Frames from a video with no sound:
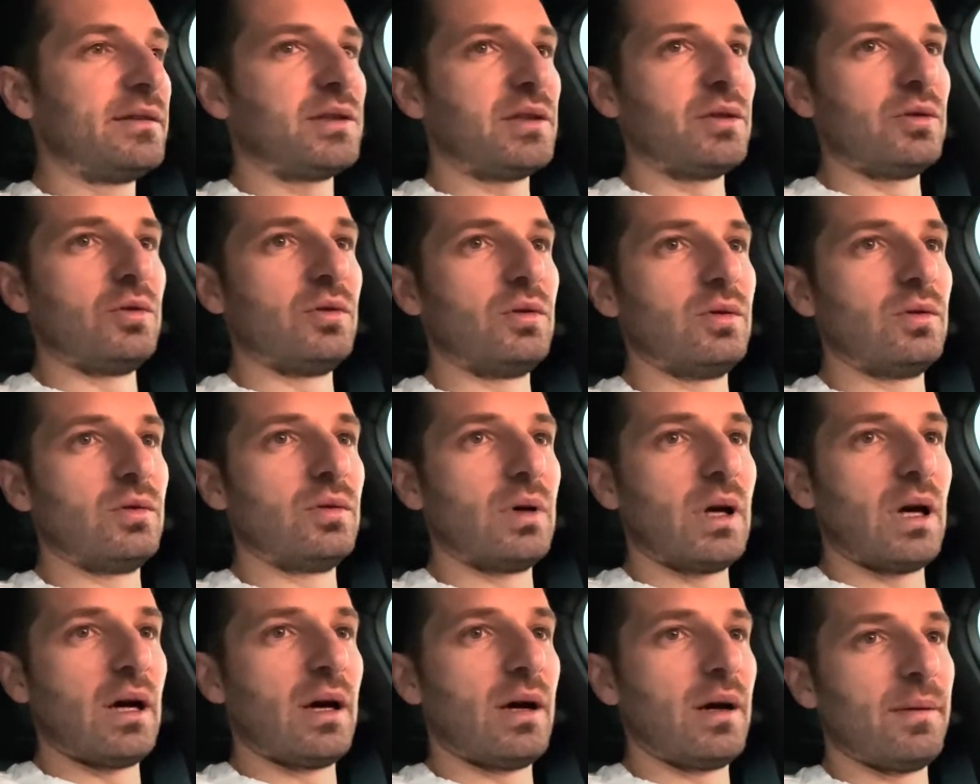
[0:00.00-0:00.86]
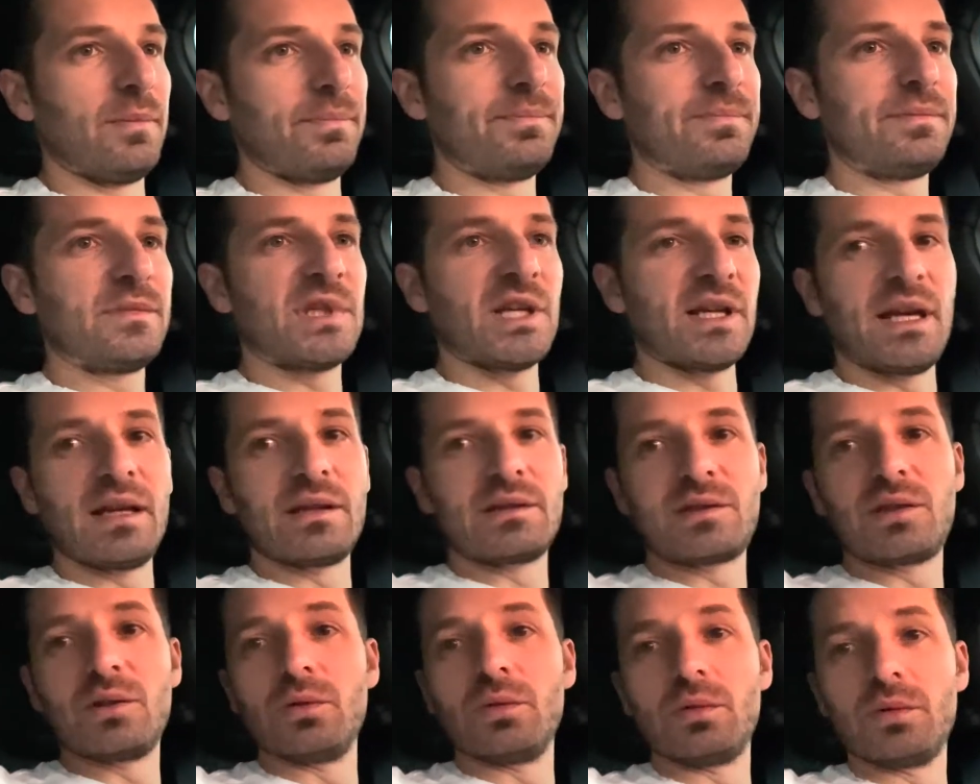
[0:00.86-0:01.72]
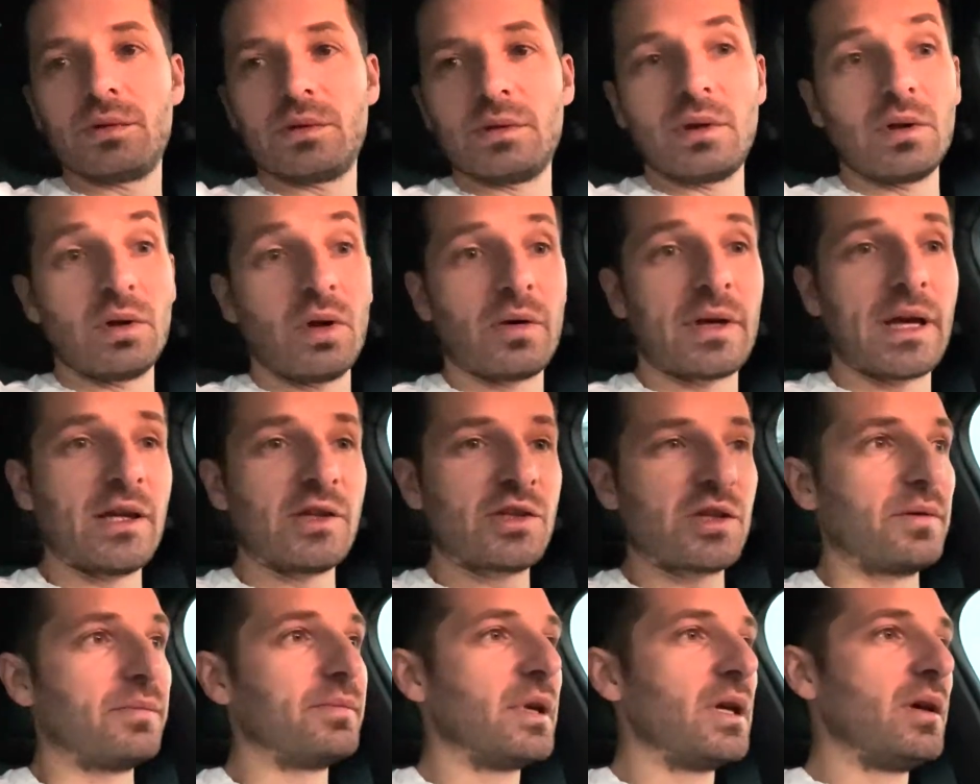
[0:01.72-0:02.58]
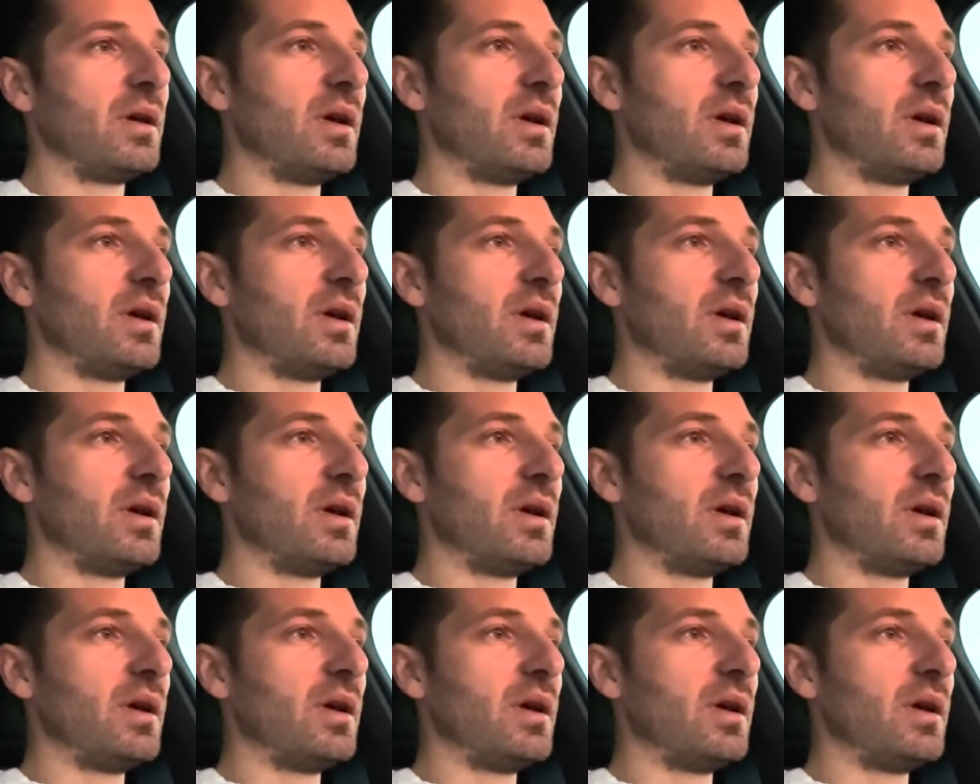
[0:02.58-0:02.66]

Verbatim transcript: to get to the location.